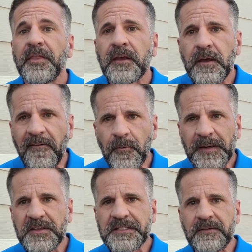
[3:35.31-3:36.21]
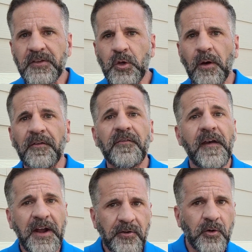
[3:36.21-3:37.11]
the government is giving you a
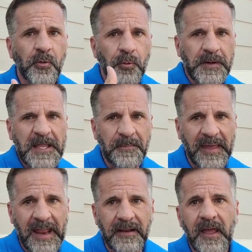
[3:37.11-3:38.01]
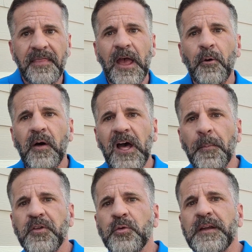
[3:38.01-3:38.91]
federal rebate that will
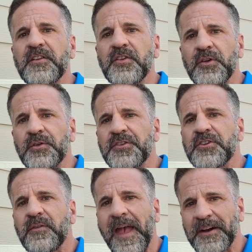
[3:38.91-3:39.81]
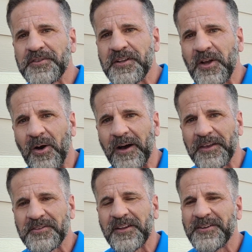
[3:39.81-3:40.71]
help you reduce your energy
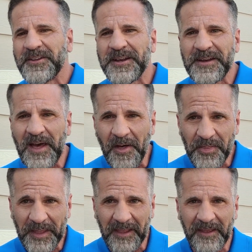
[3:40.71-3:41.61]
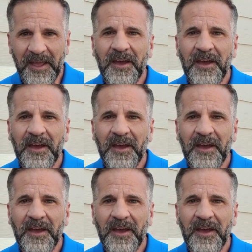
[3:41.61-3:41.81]
cost to nothing.